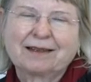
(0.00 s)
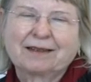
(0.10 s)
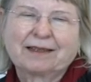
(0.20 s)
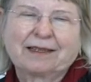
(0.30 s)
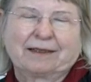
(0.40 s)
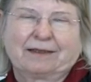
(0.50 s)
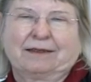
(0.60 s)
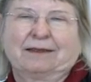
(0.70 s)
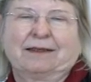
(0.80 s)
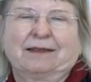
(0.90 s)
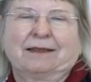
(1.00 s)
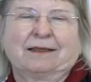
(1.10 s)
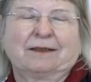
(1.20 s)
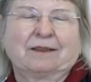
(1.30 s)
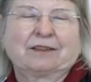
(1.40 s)
Then
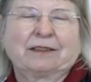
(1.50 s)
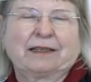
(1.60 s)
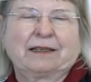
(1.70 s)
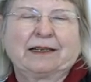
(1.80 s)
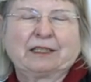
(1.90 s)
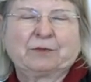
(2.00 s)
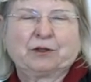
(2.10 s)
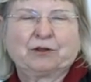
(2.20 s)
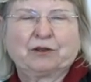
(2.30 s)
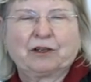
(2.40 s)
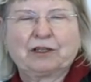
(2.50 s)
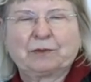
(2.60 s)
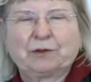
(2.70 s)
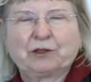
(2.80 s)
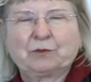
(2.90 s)
the standardized protocols
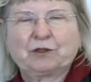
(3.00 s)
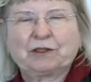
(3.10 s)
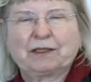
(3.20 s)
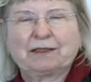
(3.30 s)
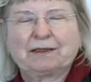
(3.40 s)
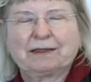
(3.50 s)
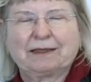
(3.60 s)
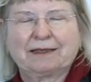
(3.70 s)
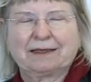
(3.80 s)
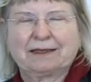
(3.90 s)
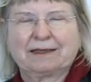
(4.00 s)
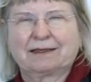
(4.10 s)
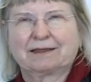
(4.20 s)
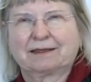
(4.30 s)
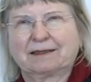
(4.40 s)
and post-processing is